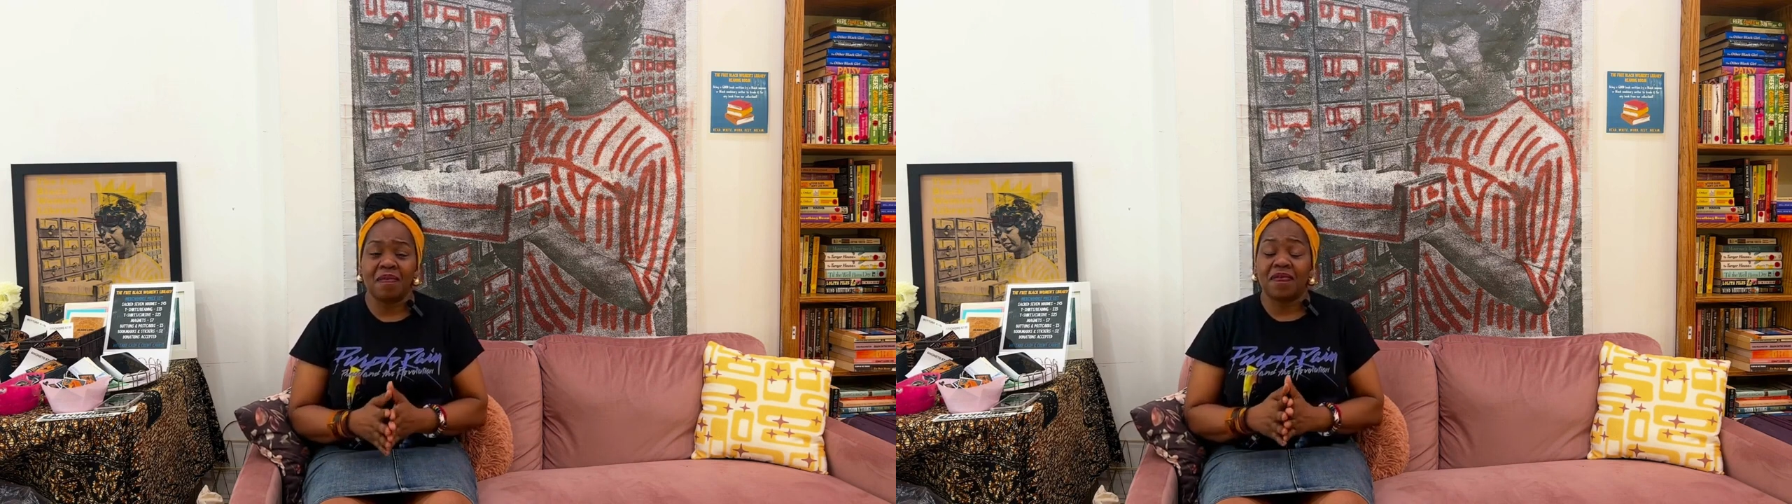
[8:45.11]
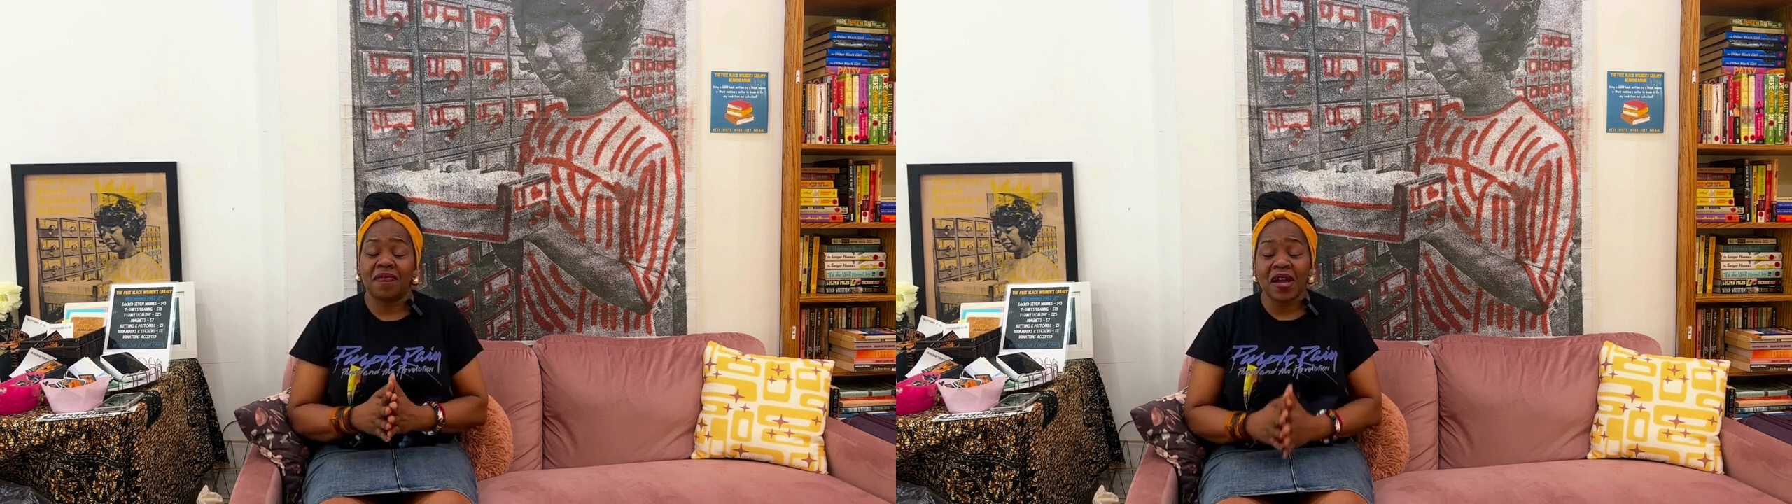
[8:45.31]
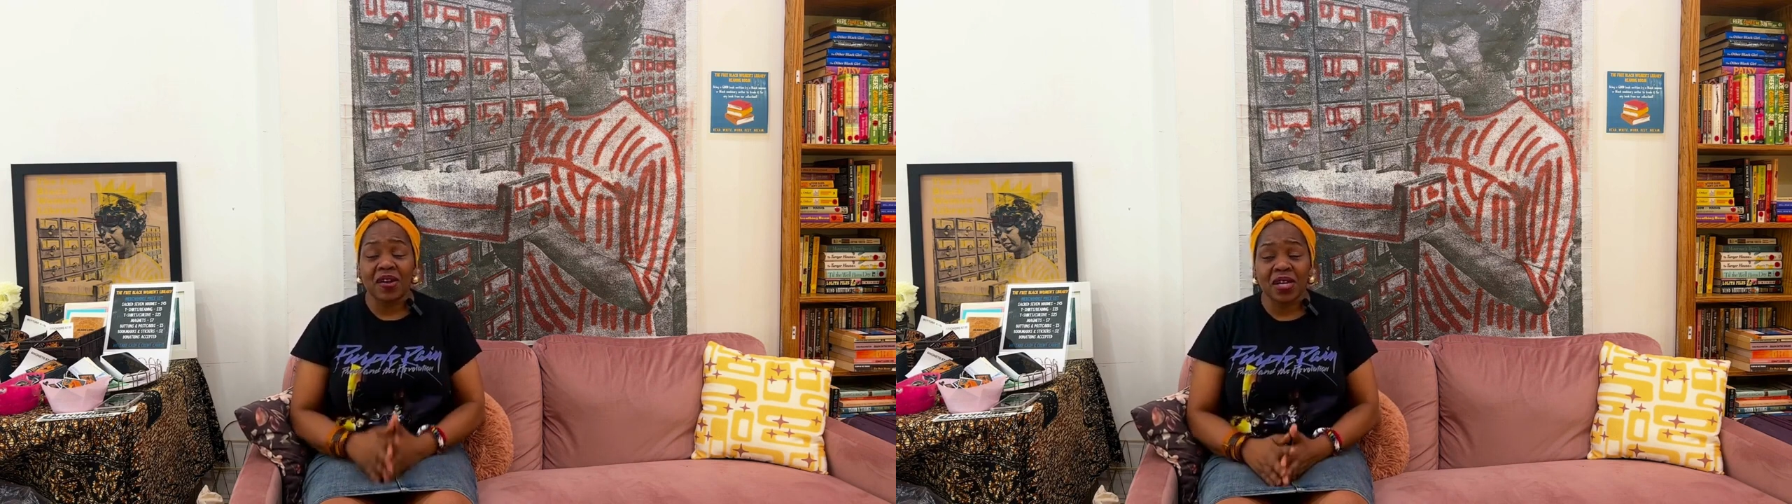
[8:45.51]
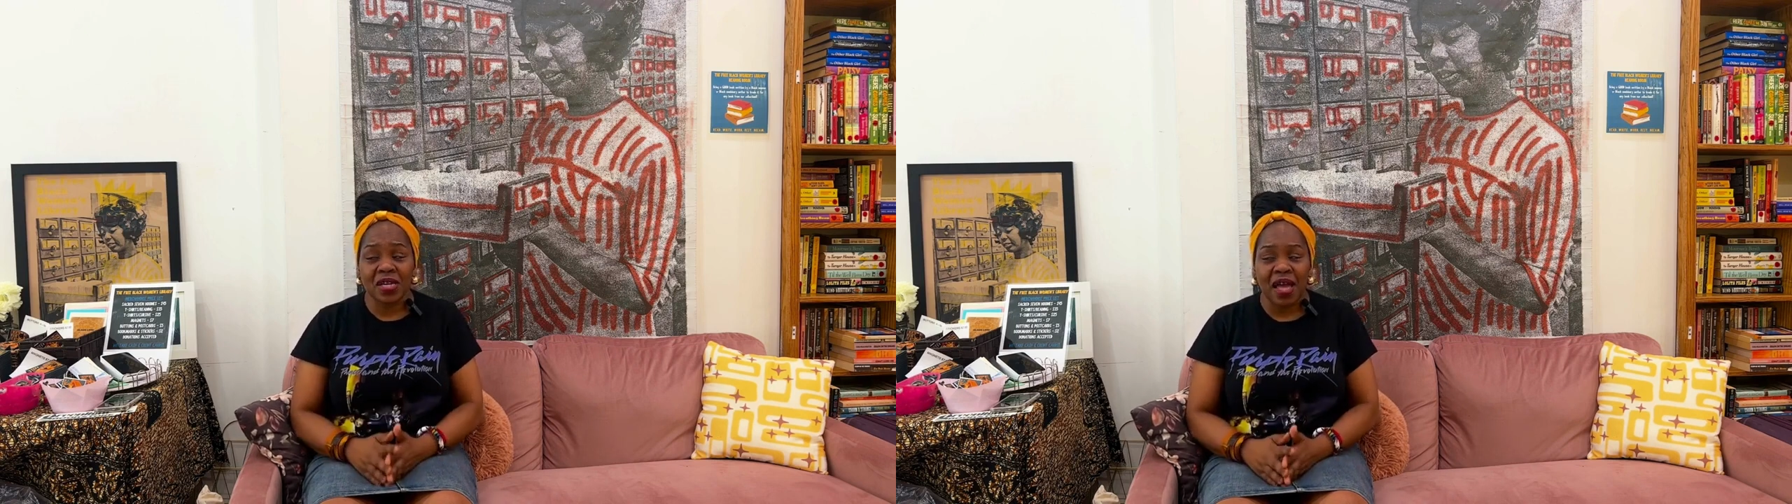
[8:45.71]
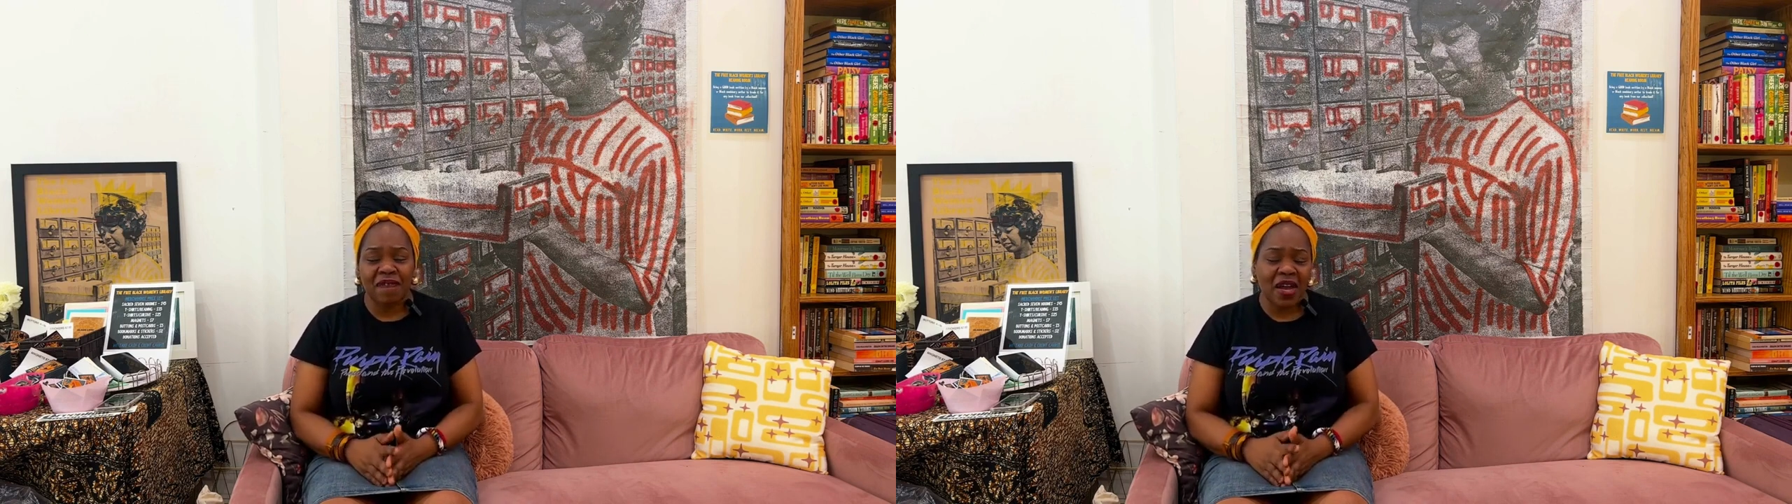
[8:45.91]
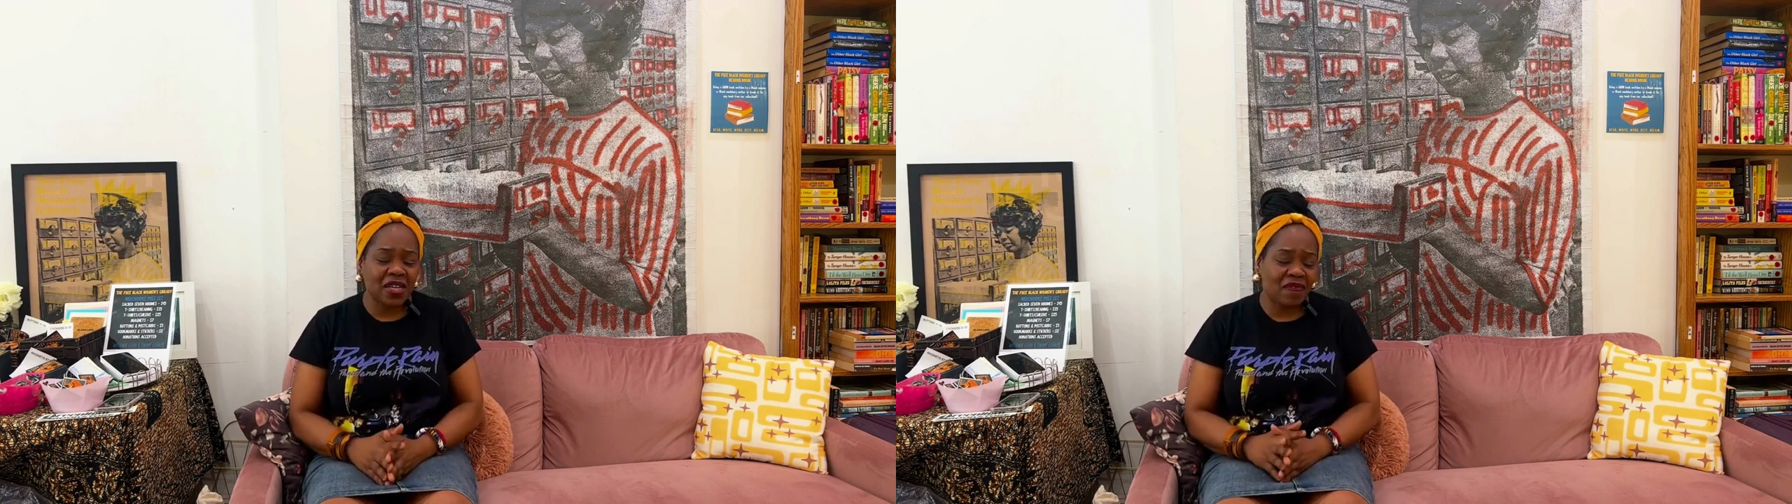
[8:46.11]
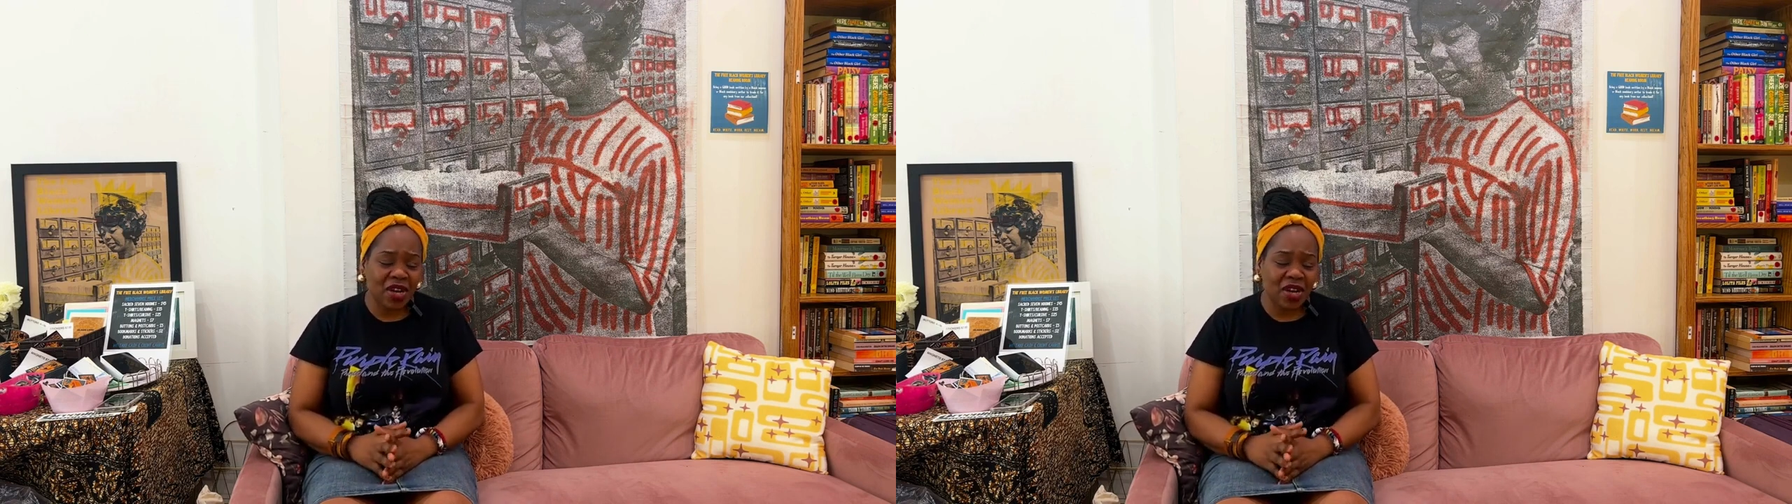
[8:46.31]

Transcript: I find